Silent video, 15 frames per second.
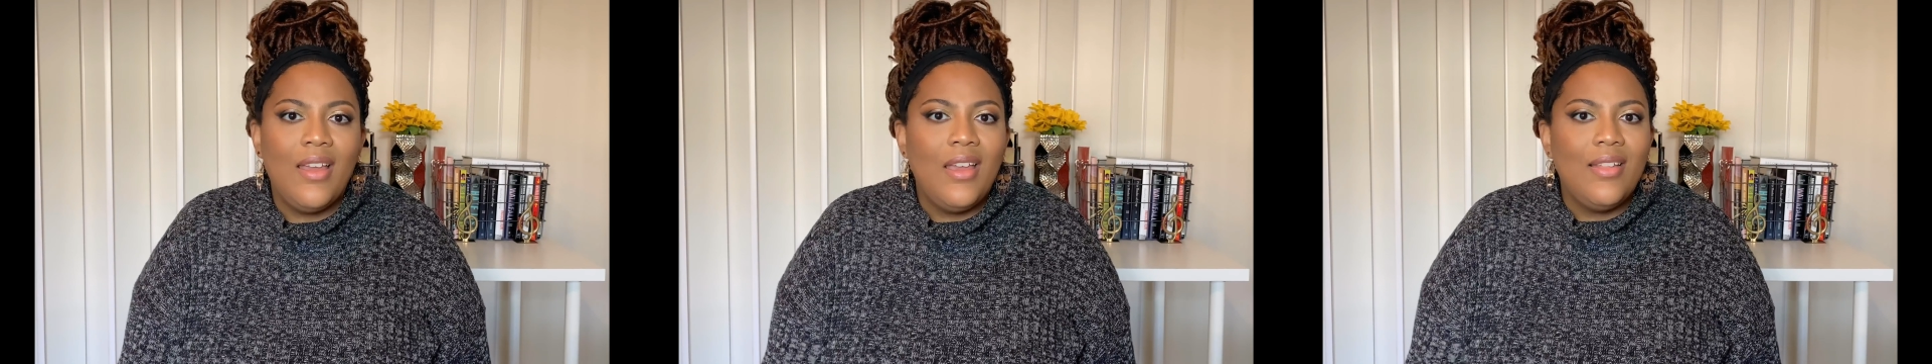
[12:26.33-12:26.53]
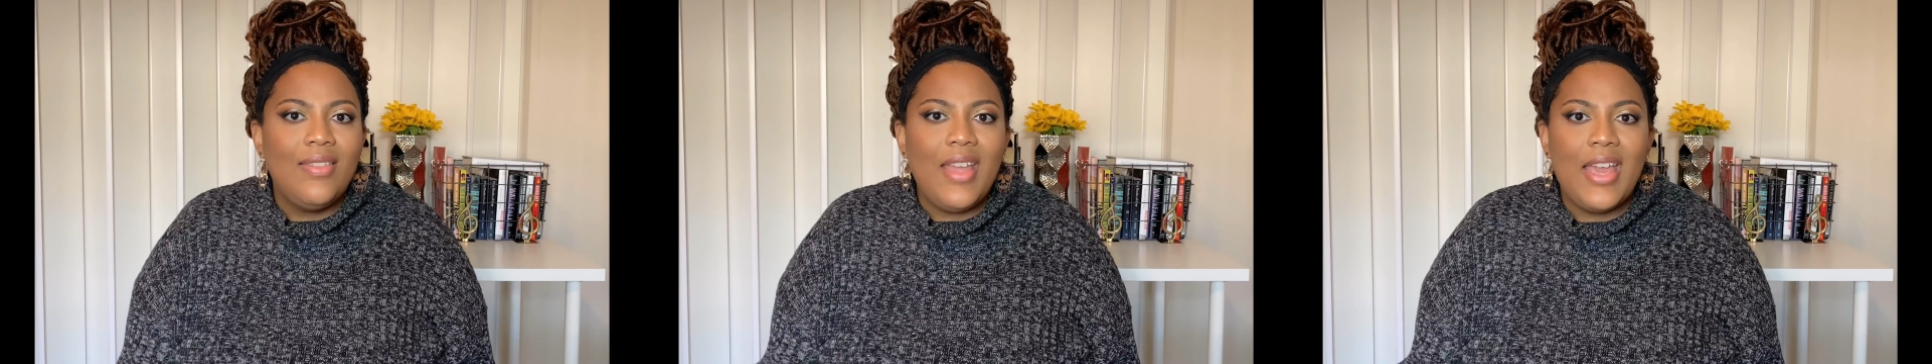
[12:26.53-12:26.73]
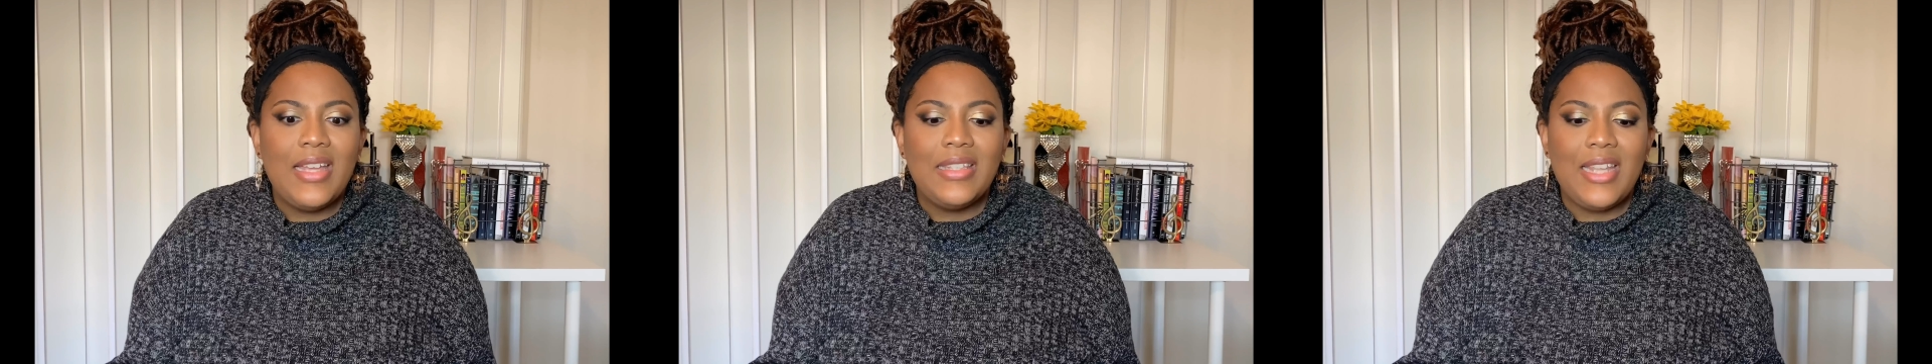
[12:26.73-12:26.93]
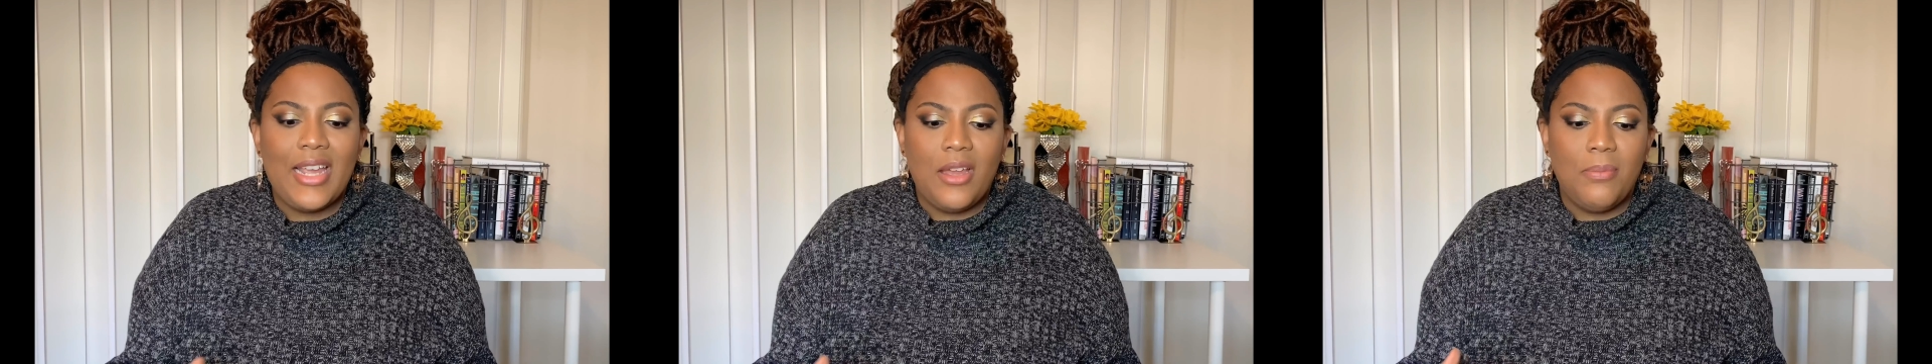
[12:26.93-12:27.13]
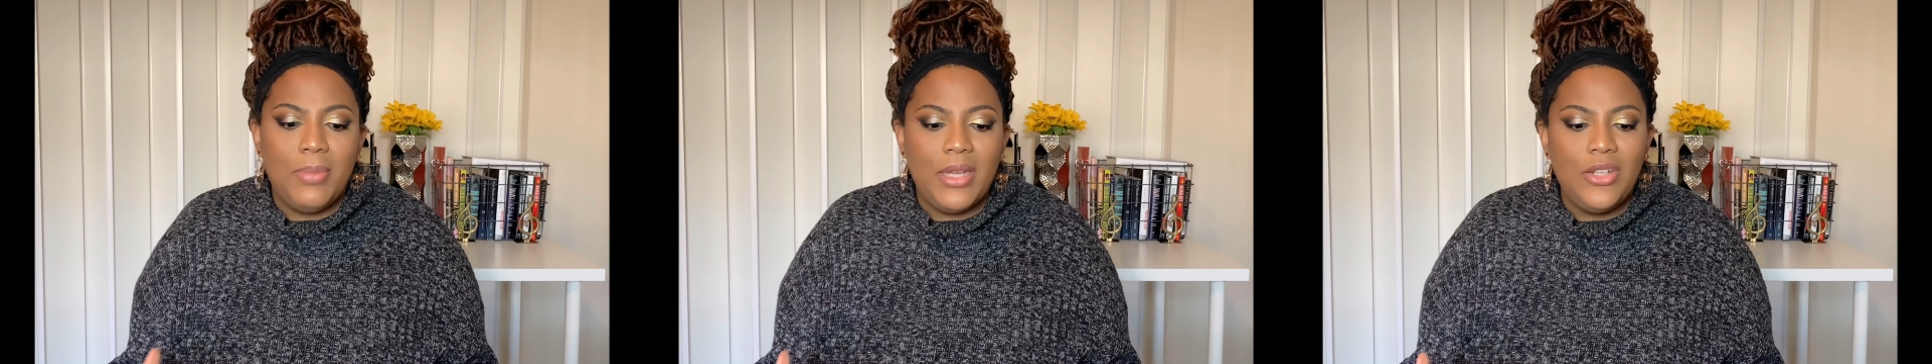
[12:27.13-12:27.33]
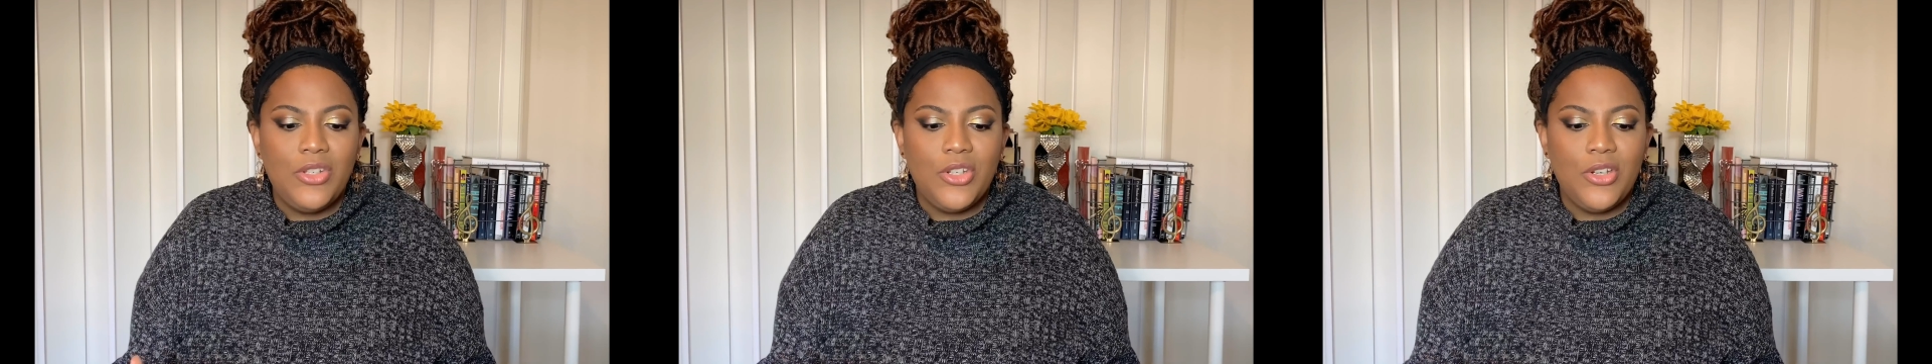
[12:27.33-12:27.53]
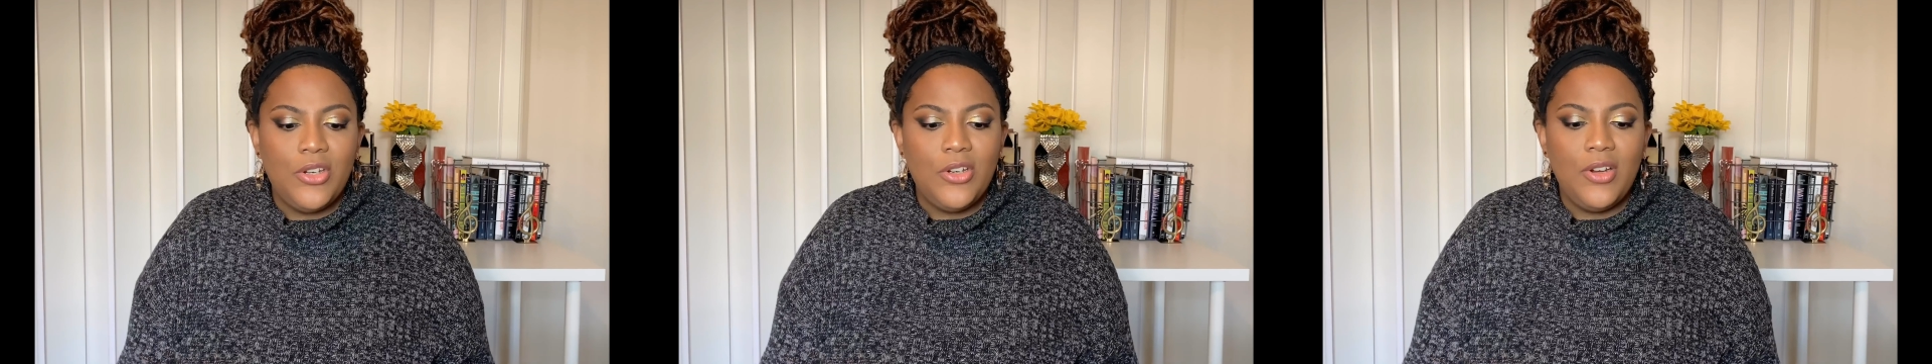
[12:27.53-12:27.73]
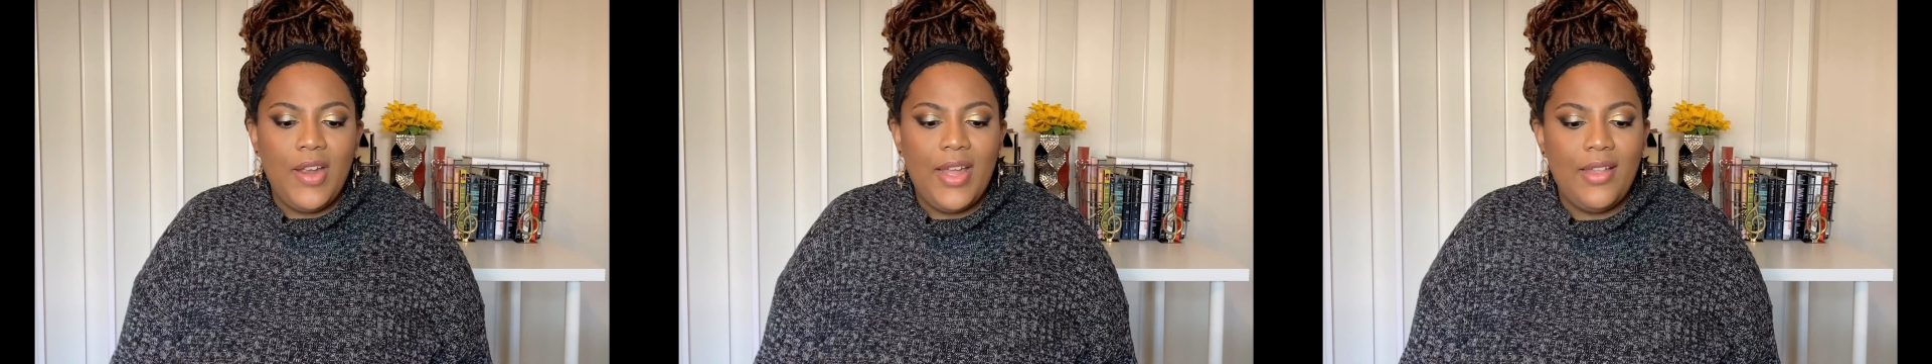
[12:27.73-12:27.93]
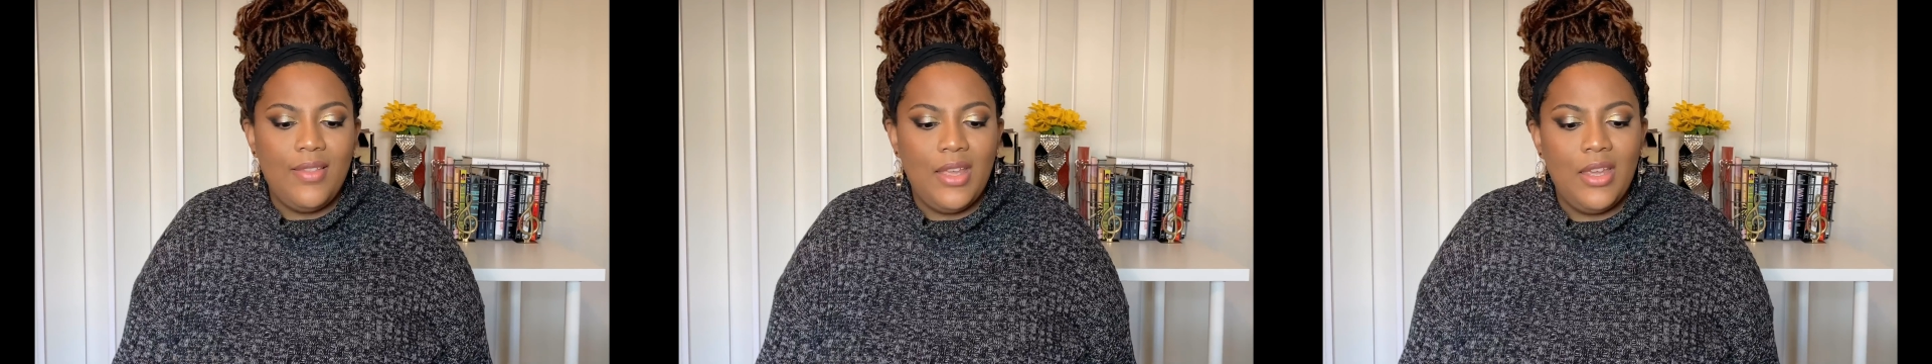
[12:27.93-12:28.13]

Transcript: they take a picture, and then